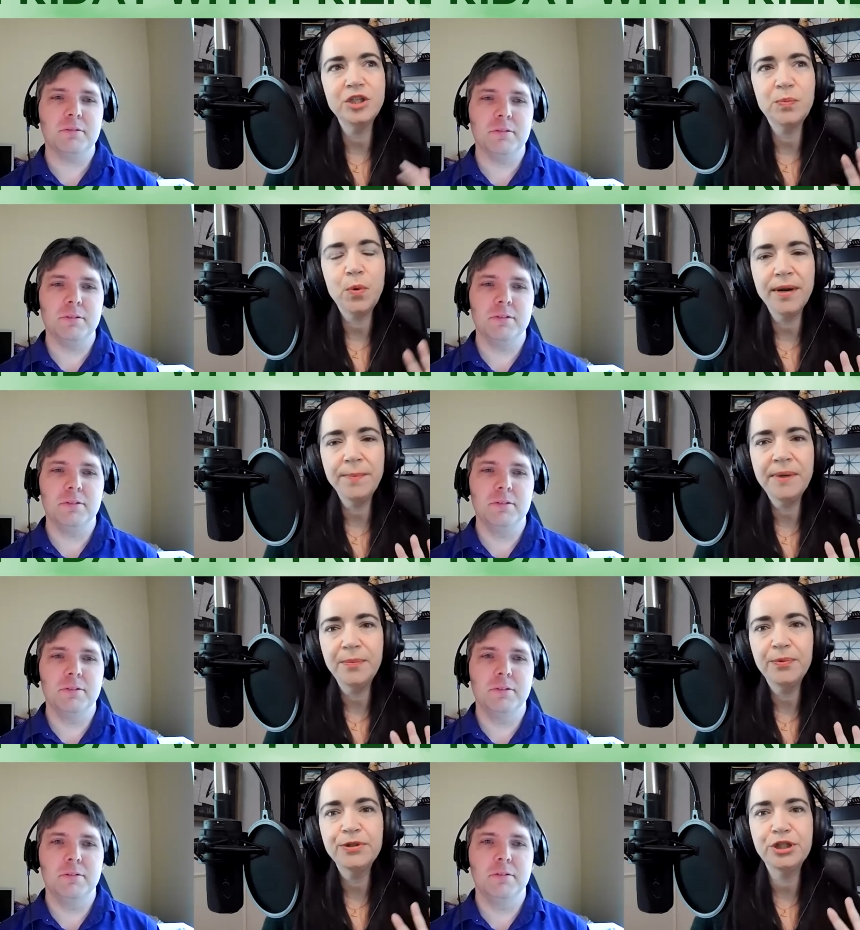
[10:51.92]
Speaker 1: just point
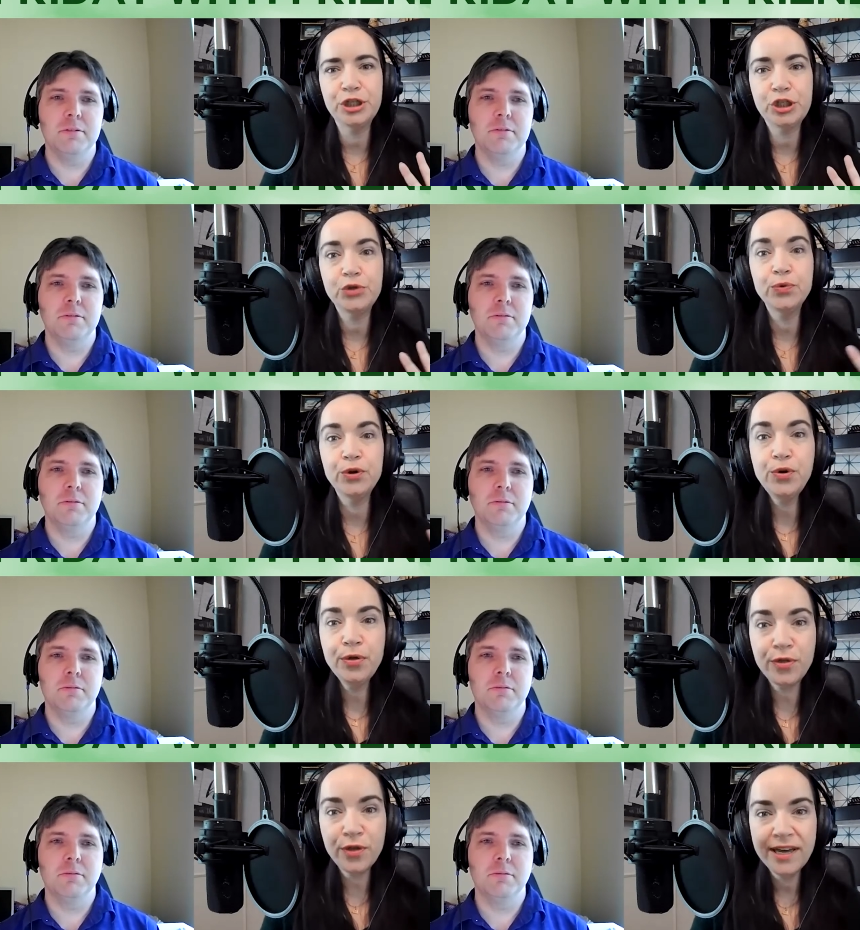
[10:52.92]
people to
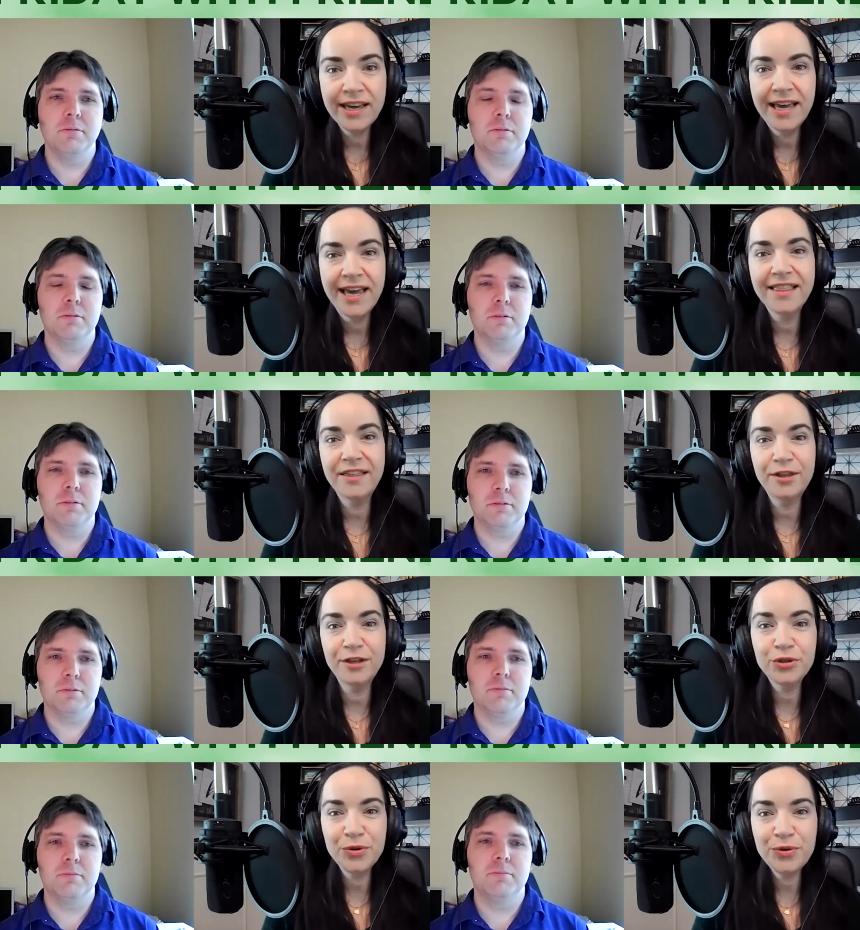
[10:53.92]
truth and let
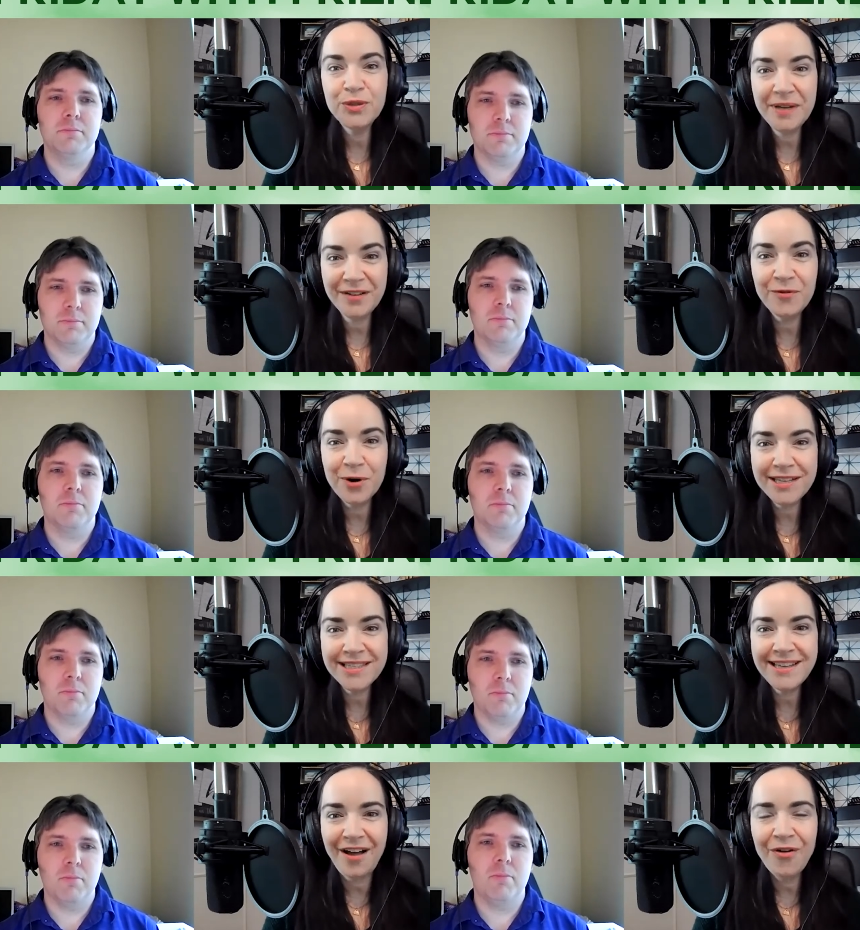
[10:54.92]
the truth speak for
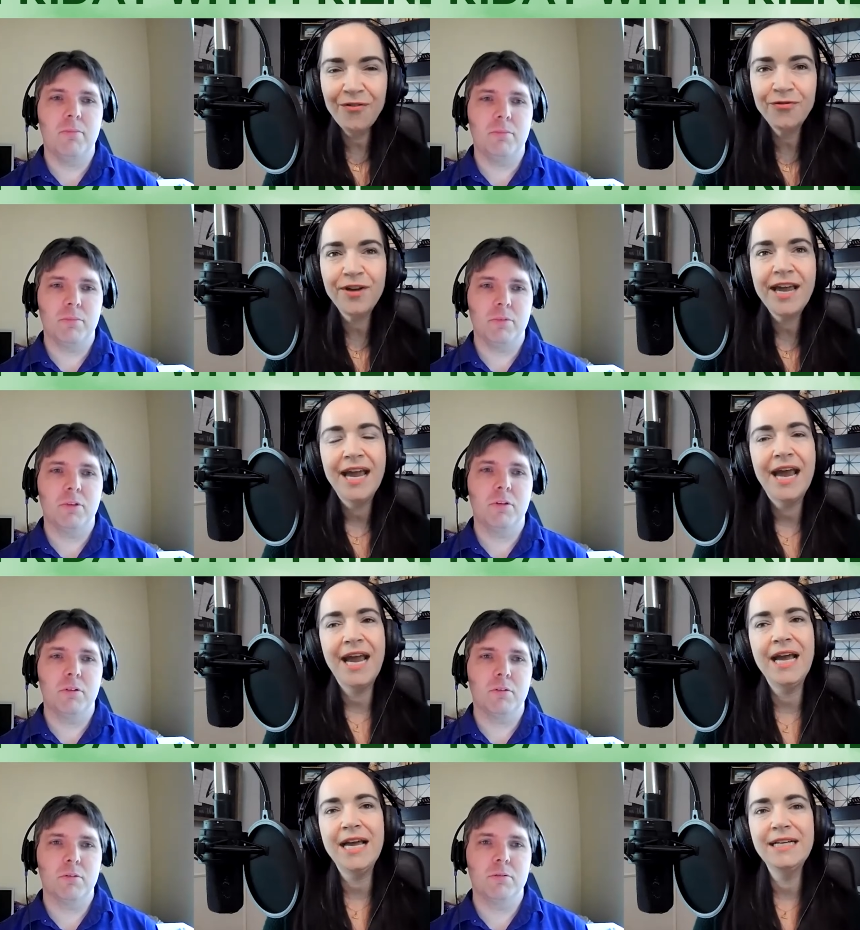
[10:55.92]
itself.
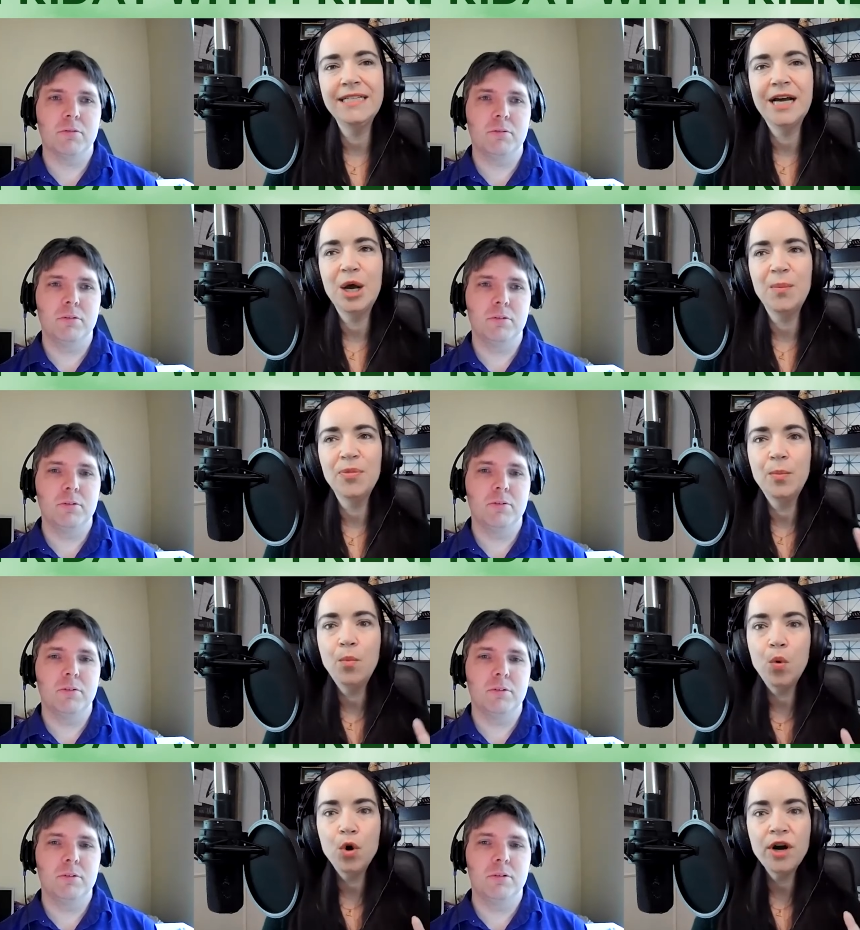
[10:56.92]
And the
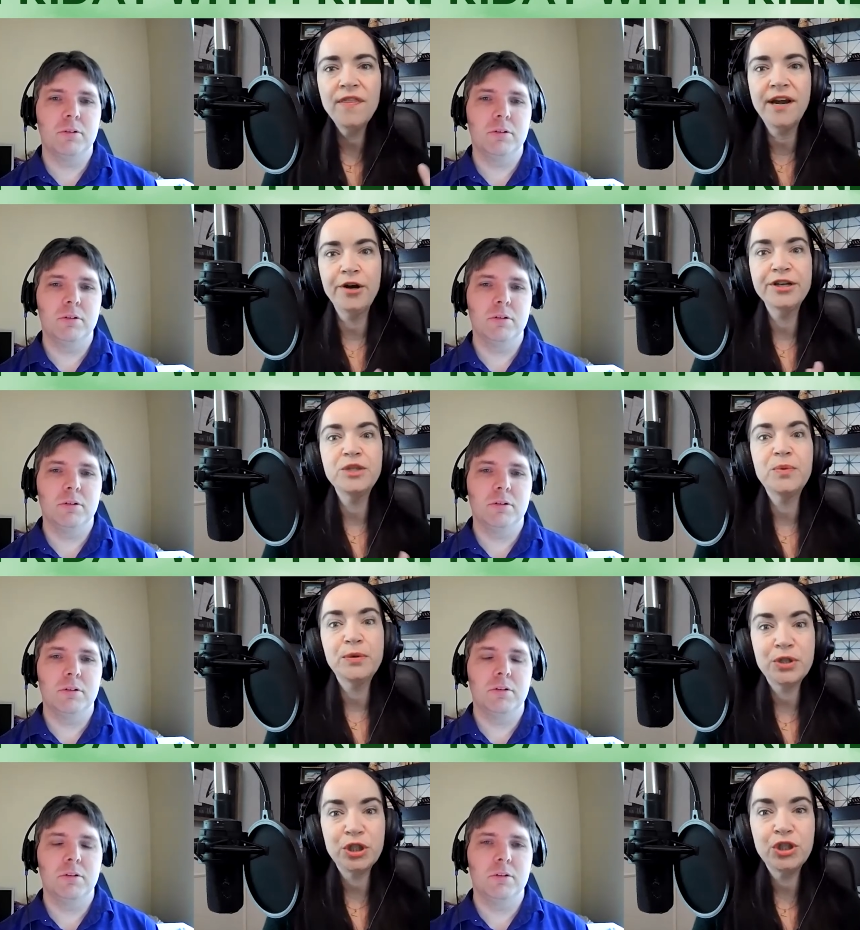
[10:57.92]
more they are
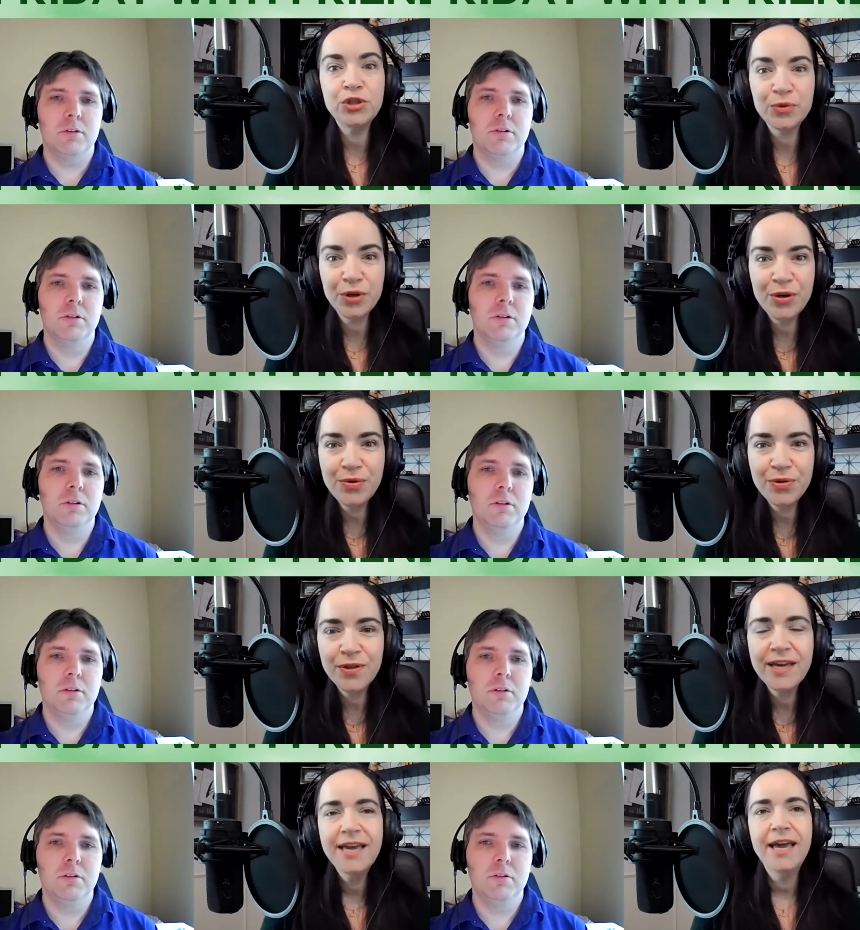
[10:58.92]
exposed to truth,
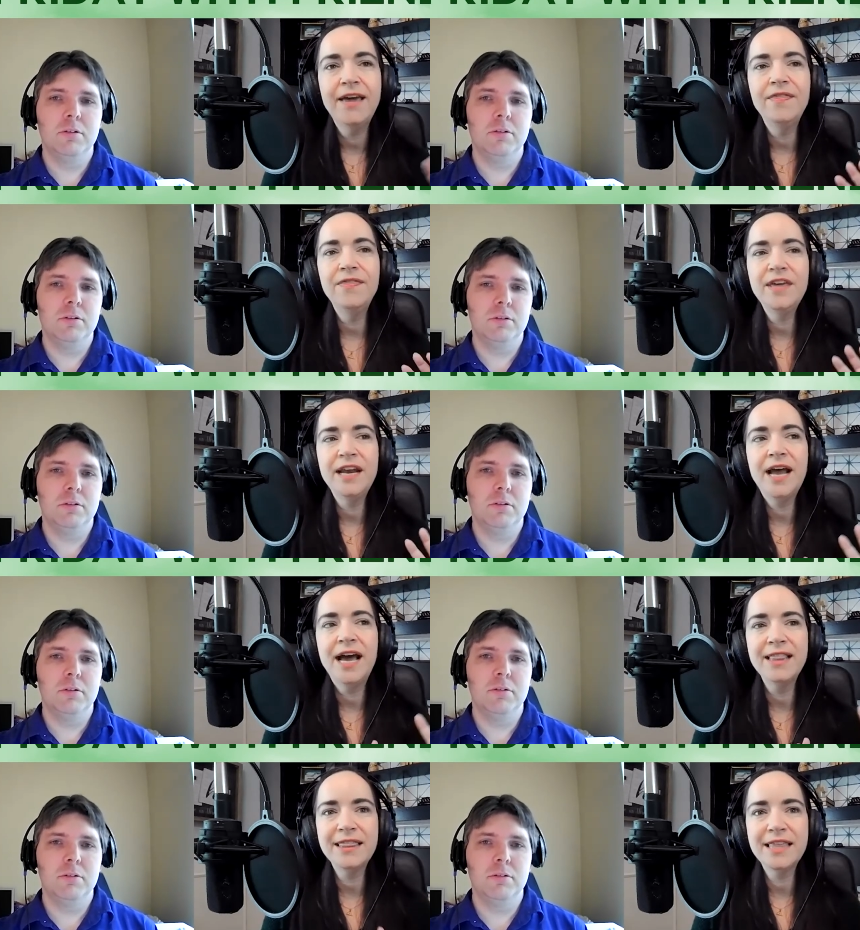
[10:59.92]
and then
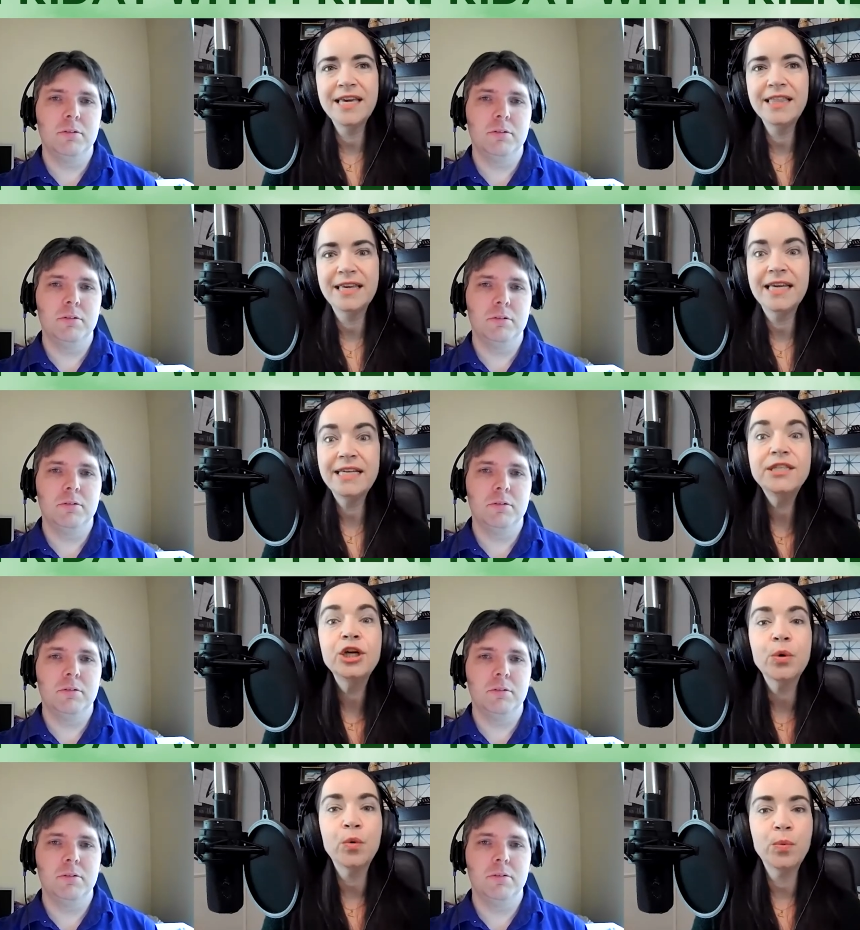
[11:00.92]
I think the easier it